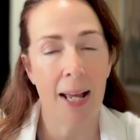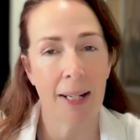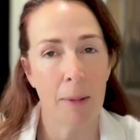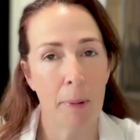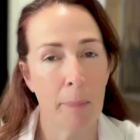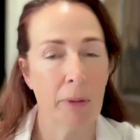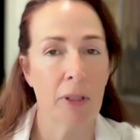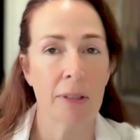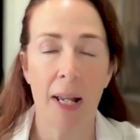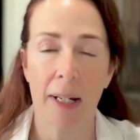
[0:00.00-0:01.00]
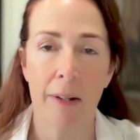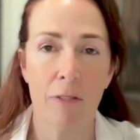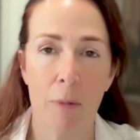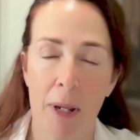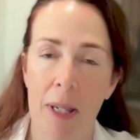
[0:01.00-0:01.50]
I need people to sign
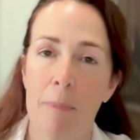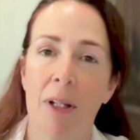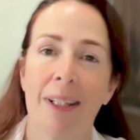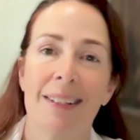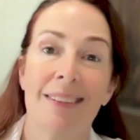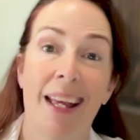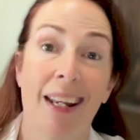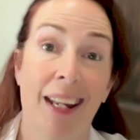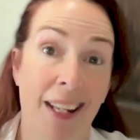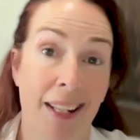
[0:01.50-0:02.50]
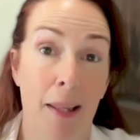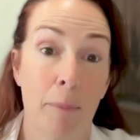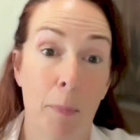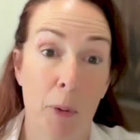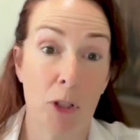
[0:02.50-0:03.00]
up for my email list and I need
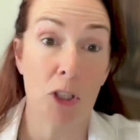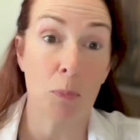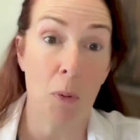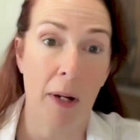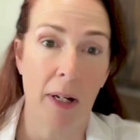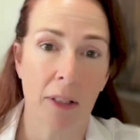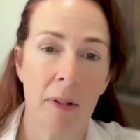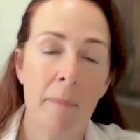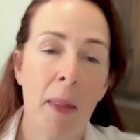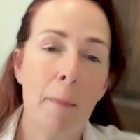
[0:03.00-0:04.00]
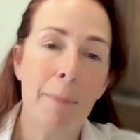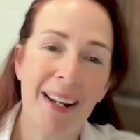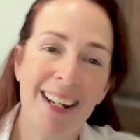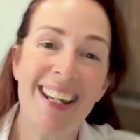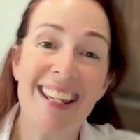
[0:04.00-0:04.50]
them to purchase products.
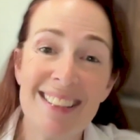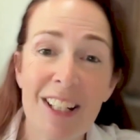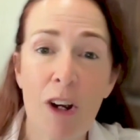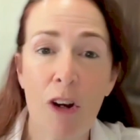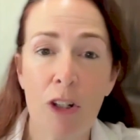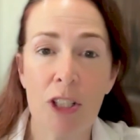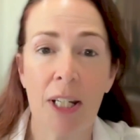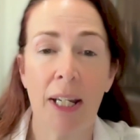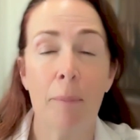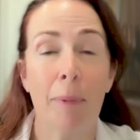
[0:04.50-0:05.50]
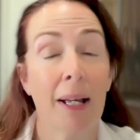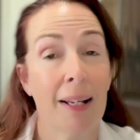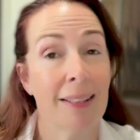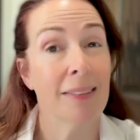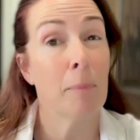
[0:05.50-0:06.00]
But it is encouraging
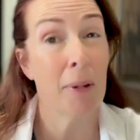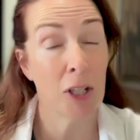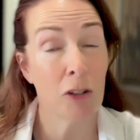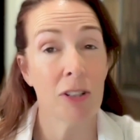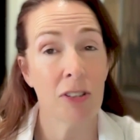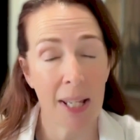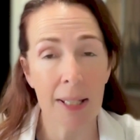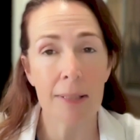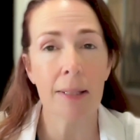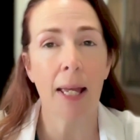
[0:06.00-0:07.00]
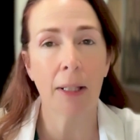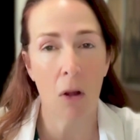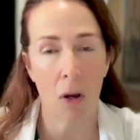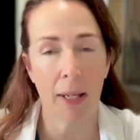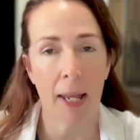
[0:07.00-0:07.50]
because Pinterest is a
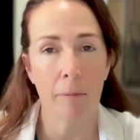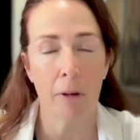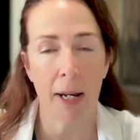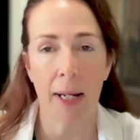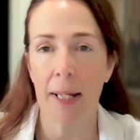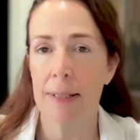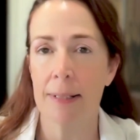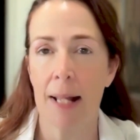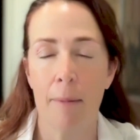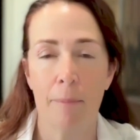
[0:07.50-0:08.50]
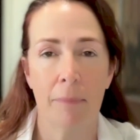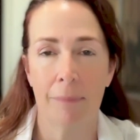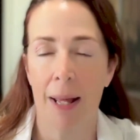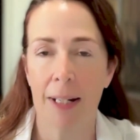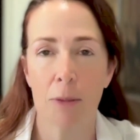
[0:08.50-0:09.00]
long game, right? I'm
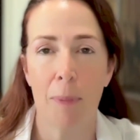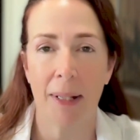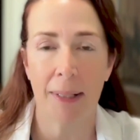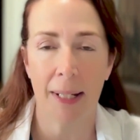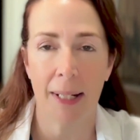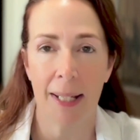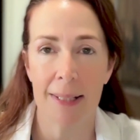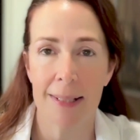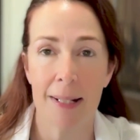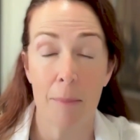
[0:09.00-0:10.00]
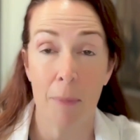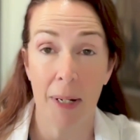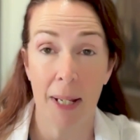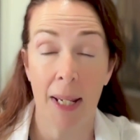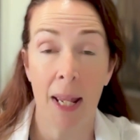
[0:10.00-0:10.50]
not expecting instant
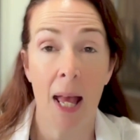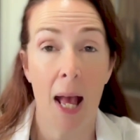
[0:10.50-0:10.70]
money.